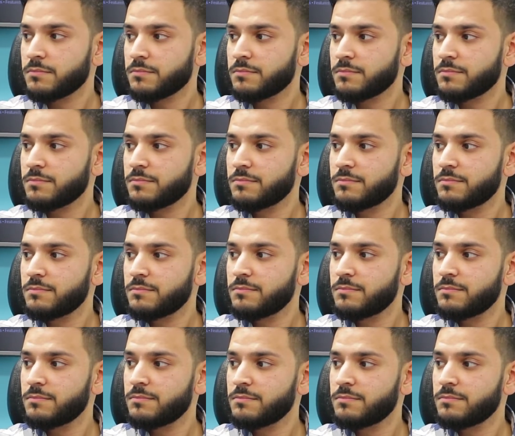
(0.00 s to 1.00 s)

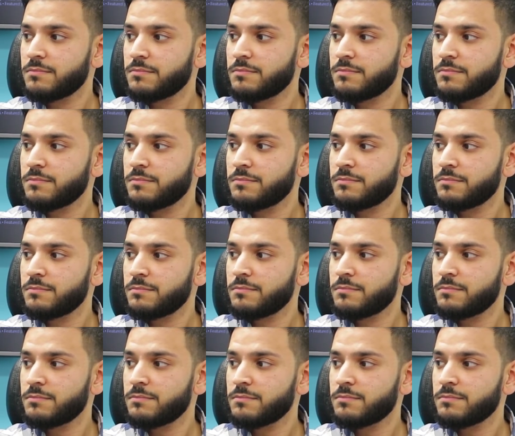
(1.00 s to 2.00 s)

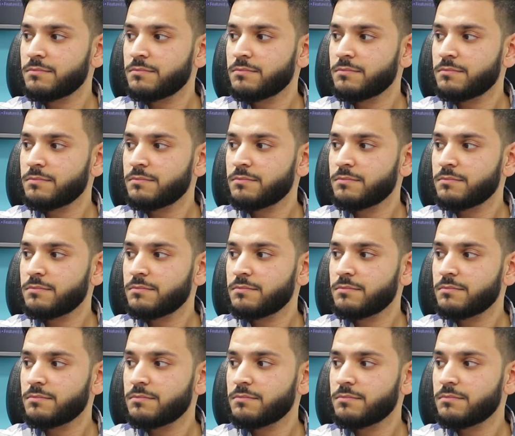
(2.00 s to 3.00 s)

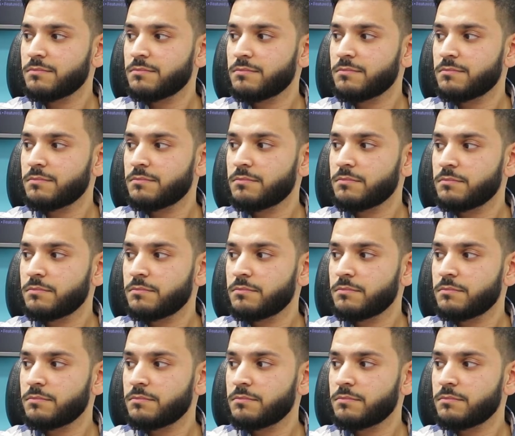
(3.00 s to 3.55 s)
(not speaking)